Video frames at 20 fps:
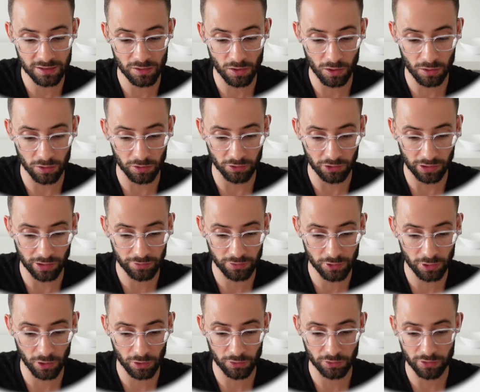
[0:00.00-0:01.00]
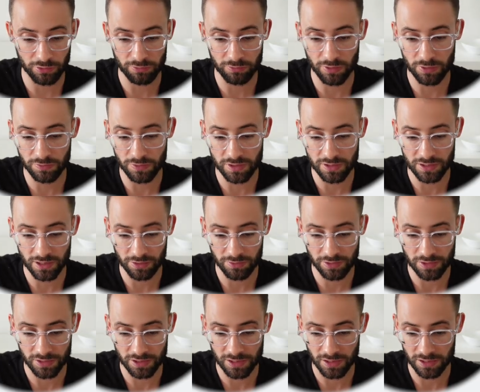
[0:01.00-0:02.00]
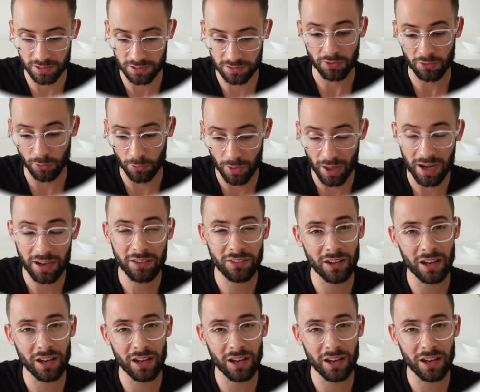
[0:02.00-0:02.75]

$11.57. So that is